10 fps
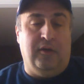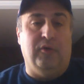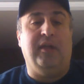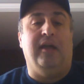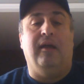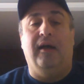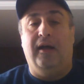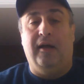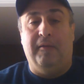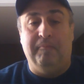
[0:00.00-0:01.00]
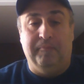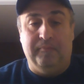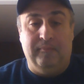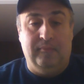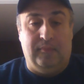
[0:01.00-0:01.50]
Okay.
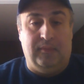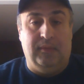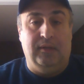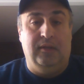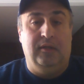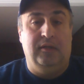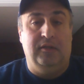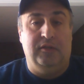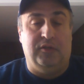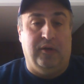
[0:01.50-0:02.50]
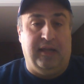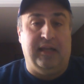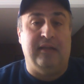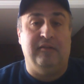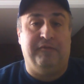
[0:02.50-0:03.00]
Um, so,
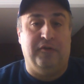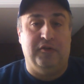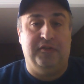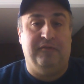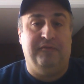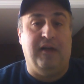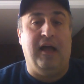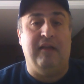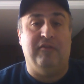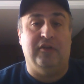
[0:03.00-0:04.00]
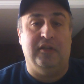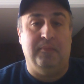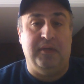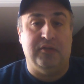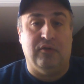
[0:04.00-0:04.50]
again, the first five are going
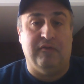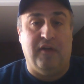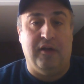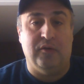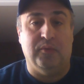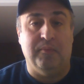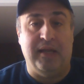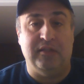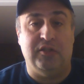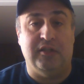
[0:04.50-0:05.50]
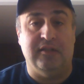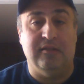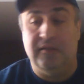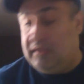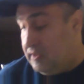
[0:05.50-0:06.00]
to be sort of honorable
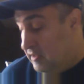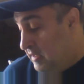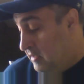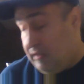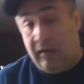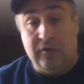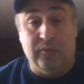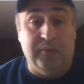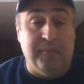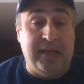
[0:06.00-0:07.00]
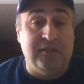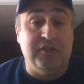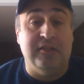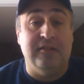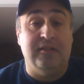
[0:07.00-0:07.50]
mentions honorable
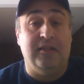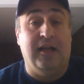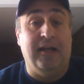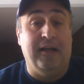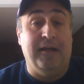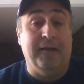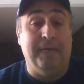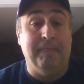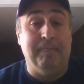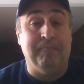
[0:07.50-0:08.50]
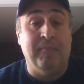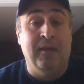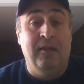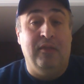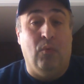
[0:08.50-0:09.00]
mentions. Um,
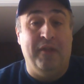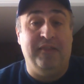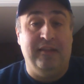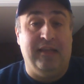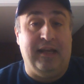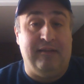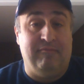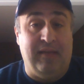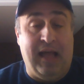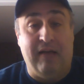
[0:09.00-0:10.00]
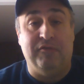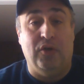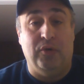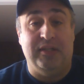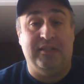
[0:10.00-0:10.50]
the one thing that I have
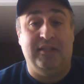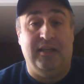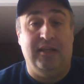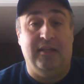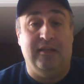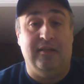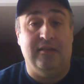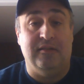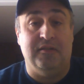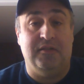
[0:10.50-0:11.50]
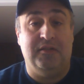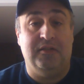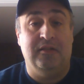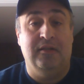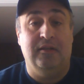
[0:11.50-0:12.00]
noticed
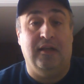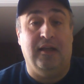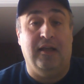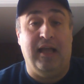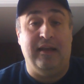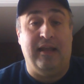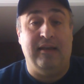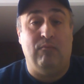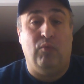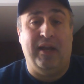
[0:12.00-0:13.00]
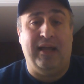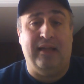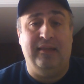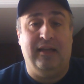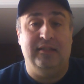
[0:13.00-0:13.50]
is, uh, and, and when I,
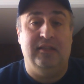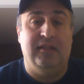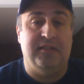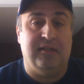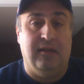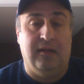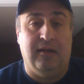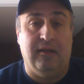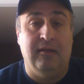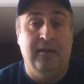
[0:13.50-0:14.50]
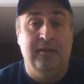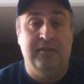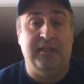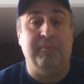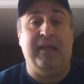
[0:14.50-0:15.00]
I think I did this uh,
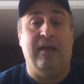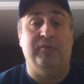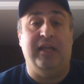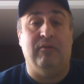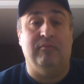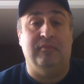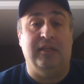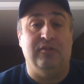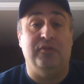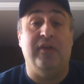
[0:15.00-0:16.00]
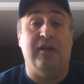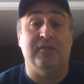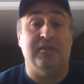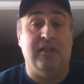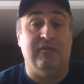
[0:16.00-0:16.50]
same countdown in
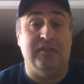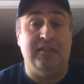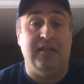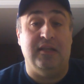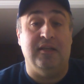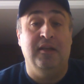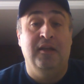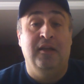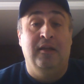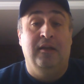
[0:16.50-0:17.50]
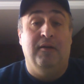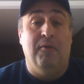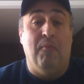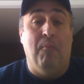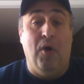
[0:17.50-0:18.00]
2017,
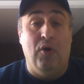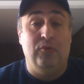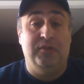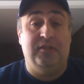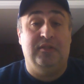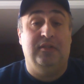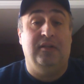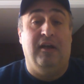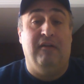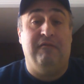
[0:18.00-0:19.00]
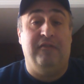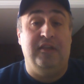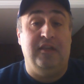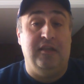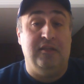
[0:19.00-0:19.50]
most of
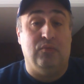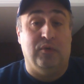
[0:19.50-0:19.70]
these